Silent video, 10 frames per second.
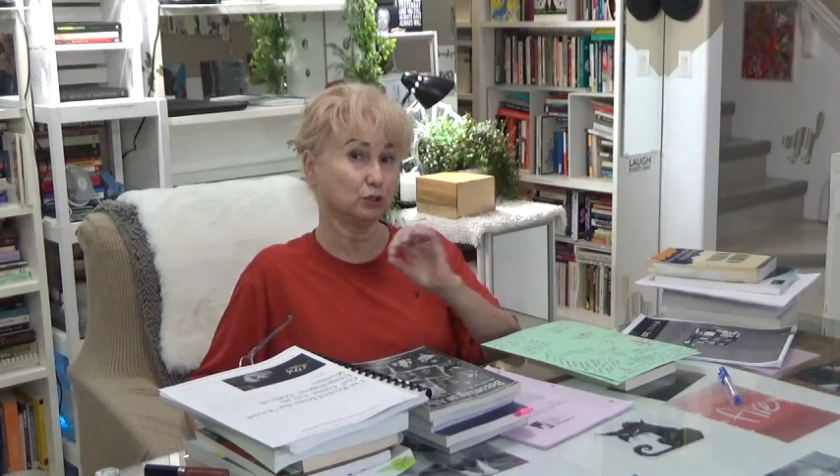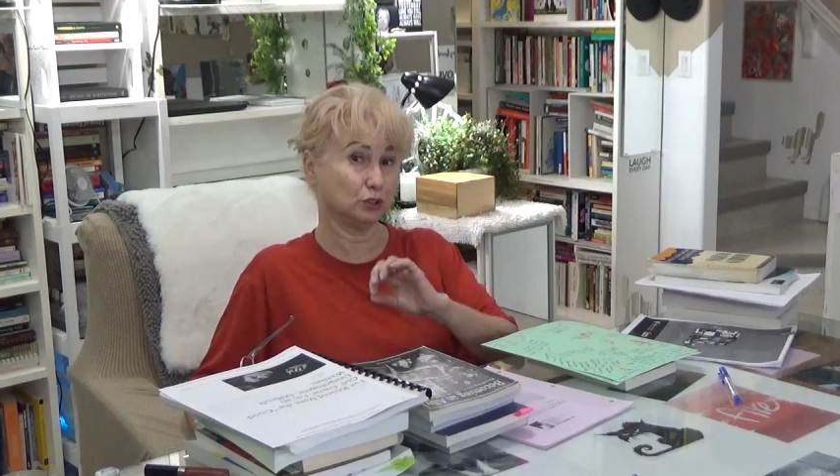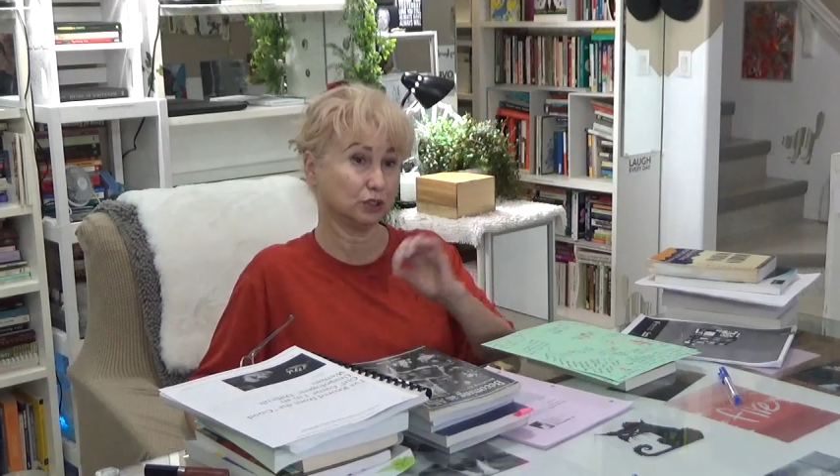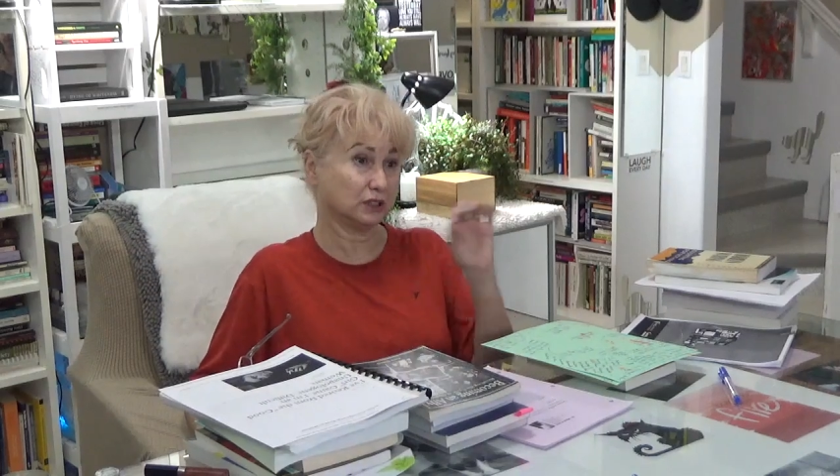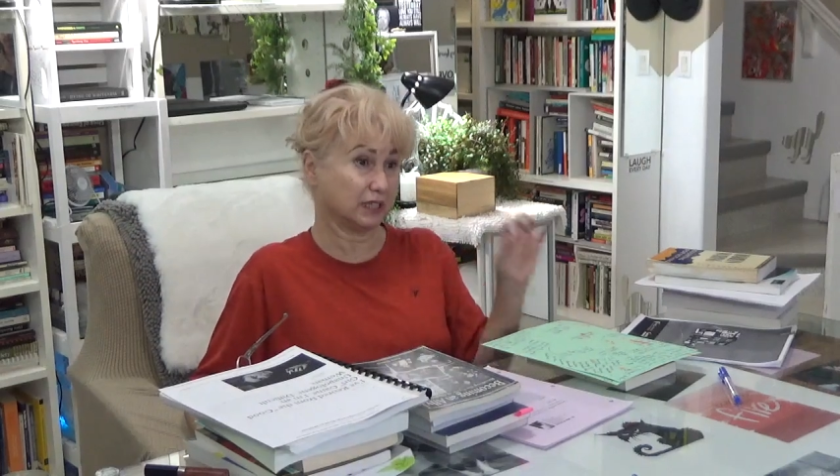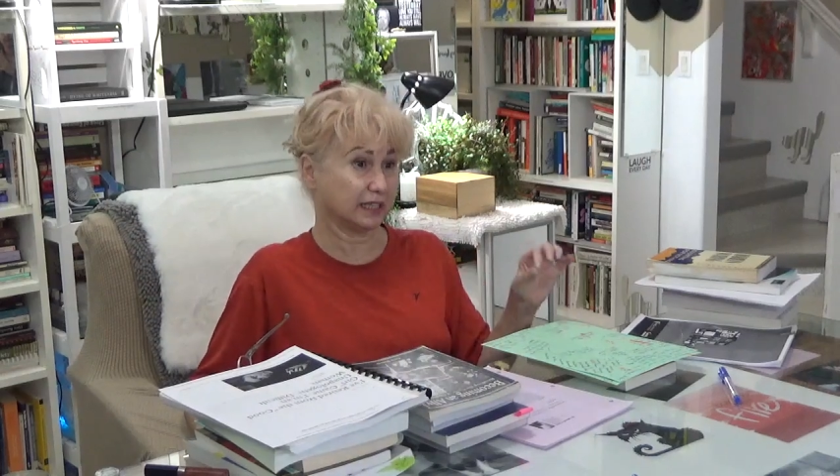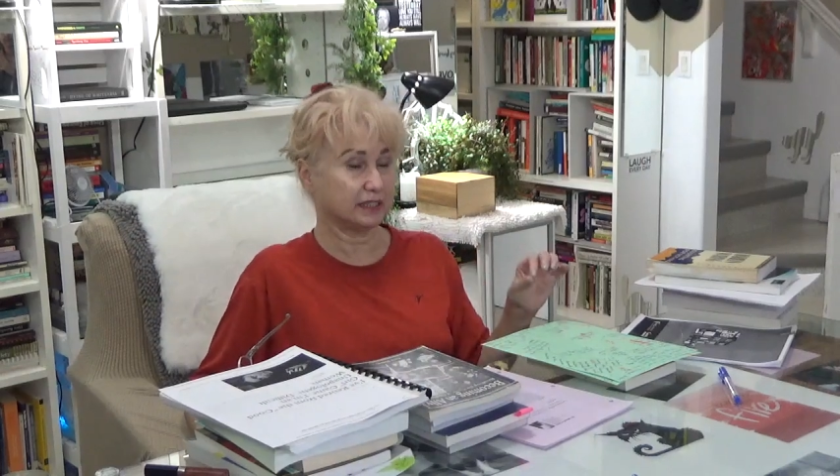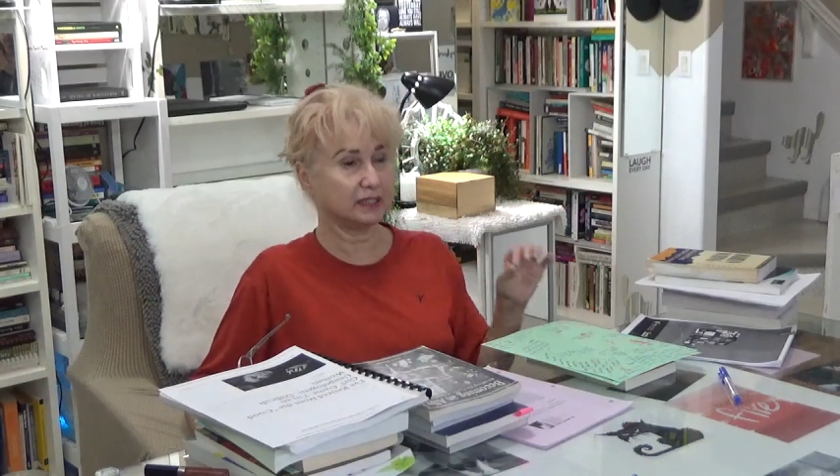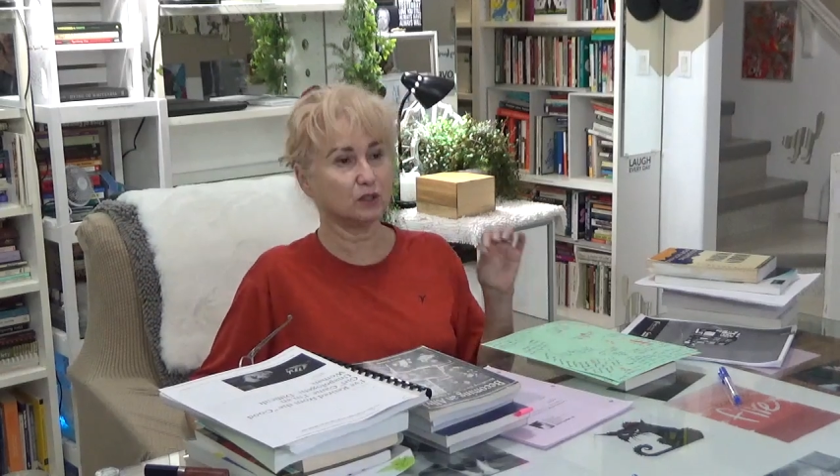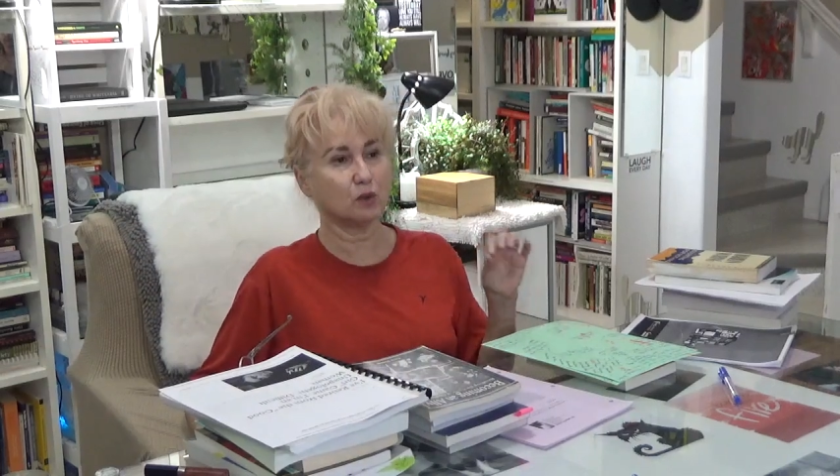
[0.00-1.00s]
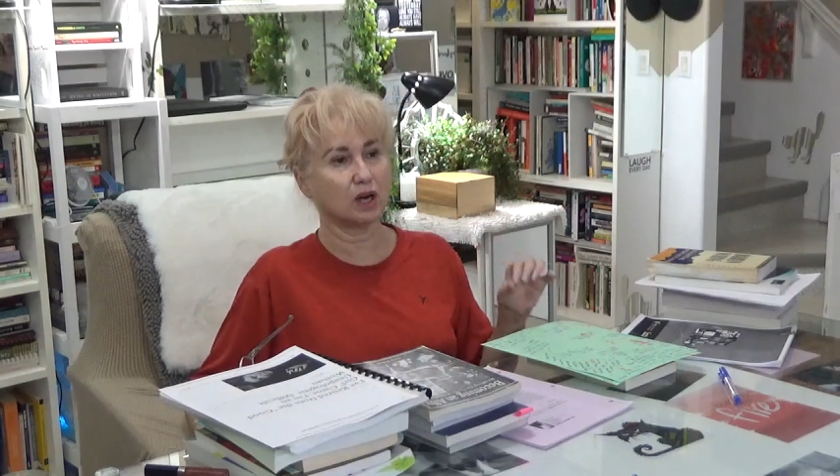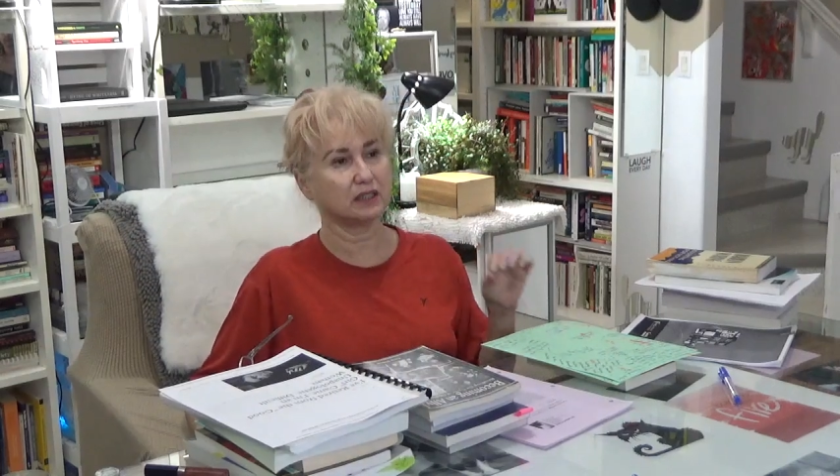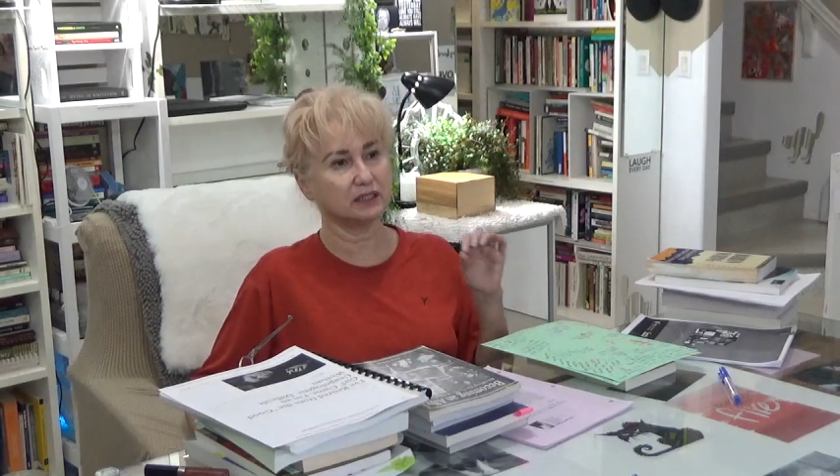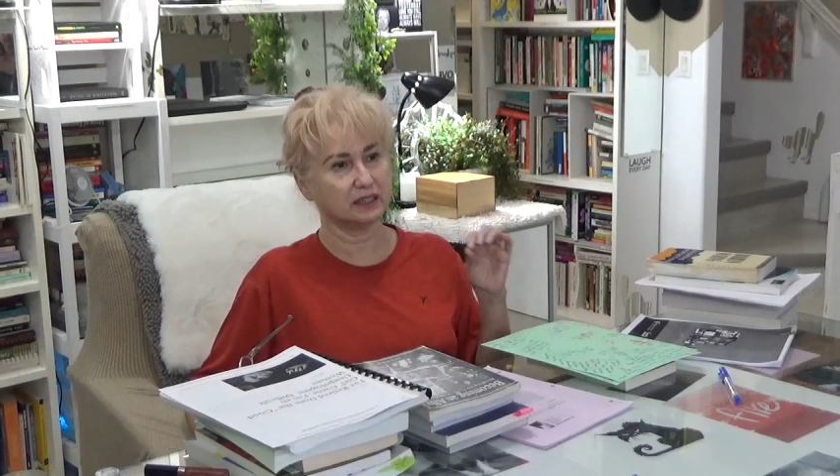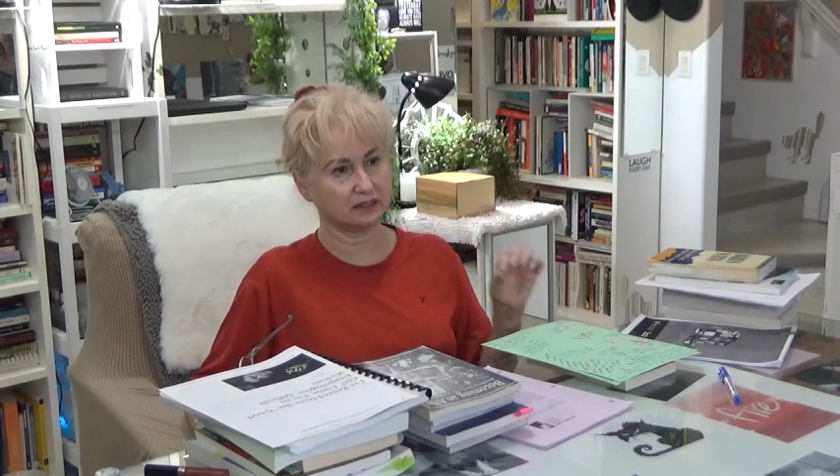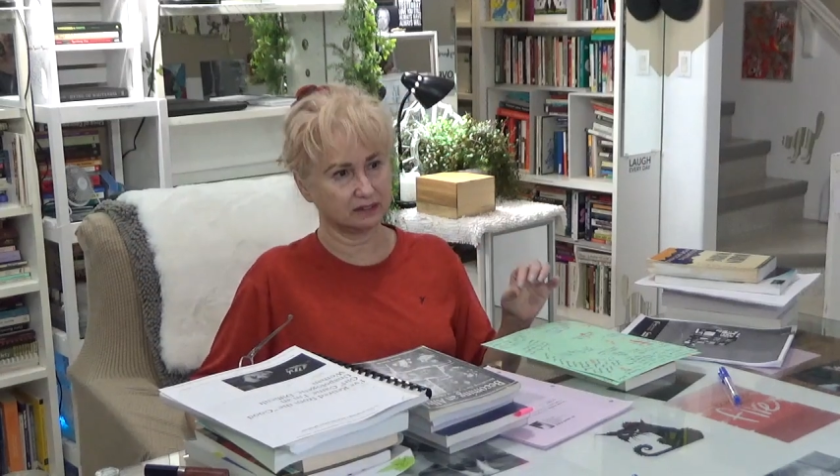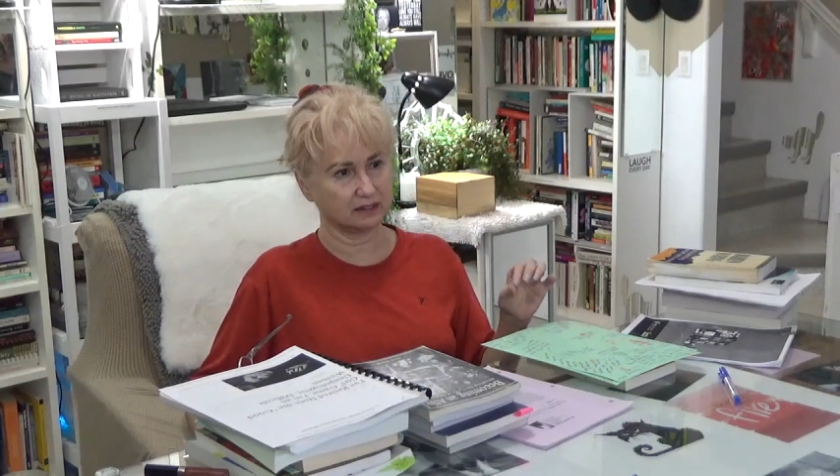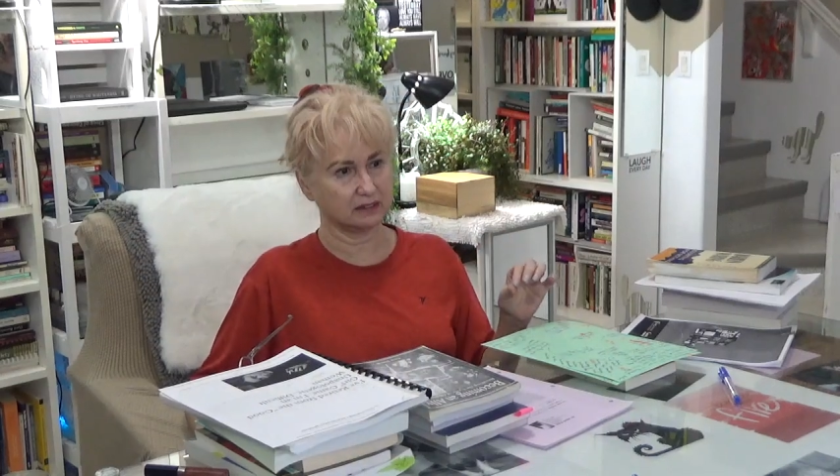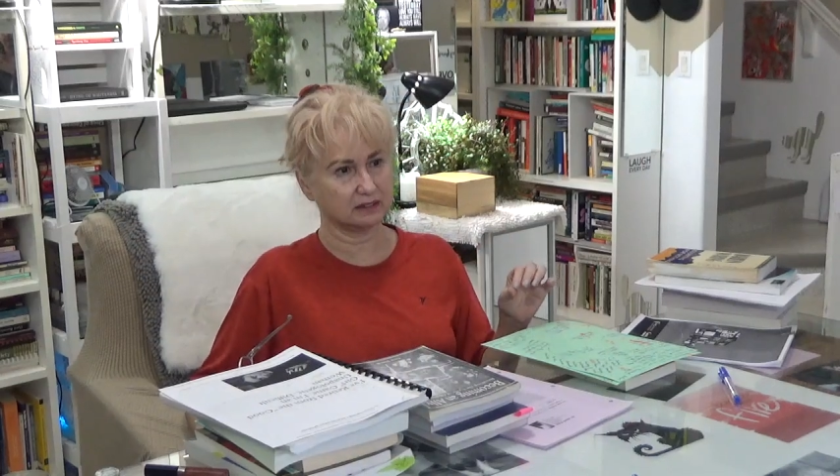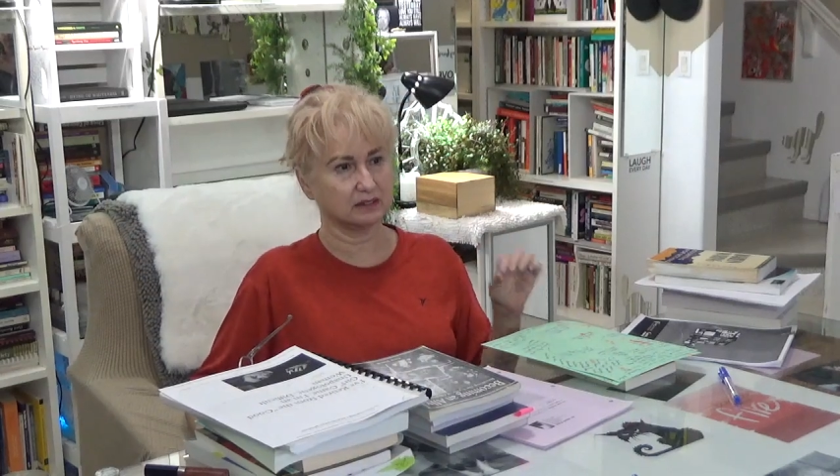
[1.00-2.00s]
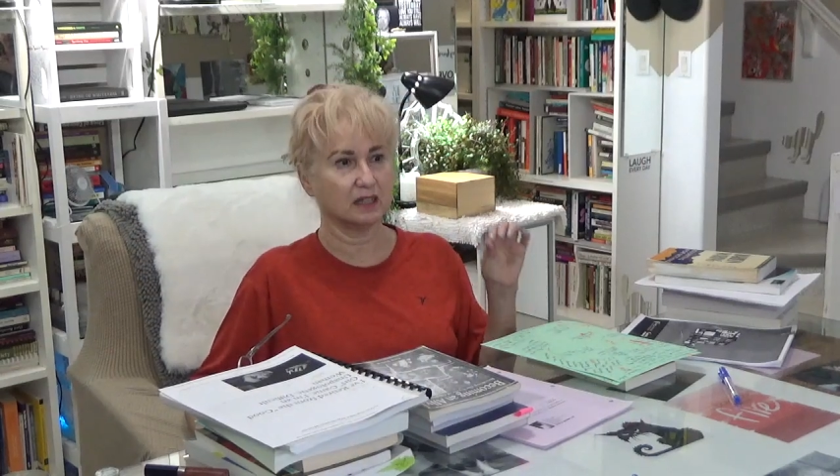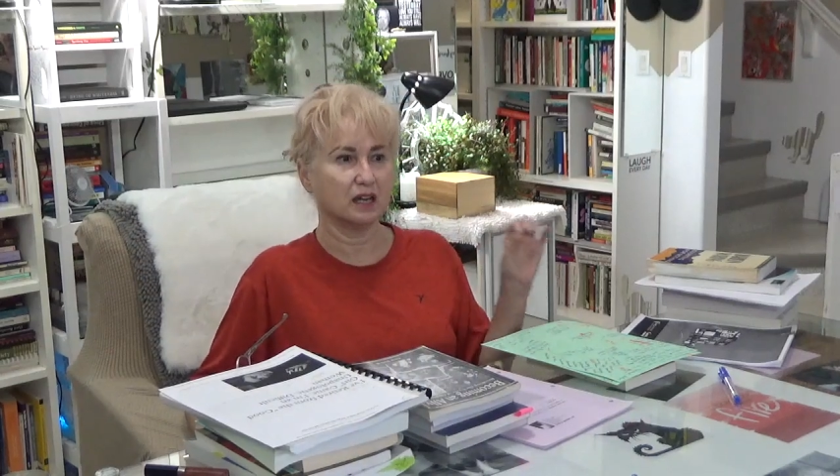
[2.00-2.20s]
look like inequality exists,